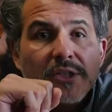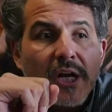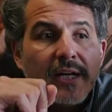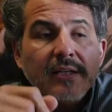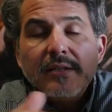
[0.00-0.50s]

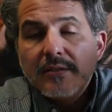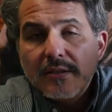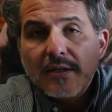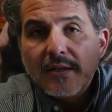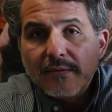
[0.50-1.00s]
Chinese
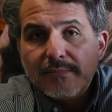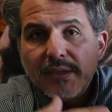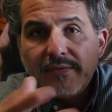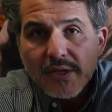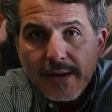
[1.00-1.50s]
uh,
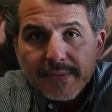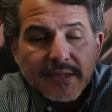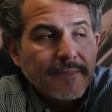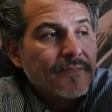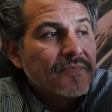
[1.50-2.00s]
believe the
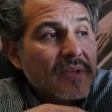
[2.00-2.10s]
opposite.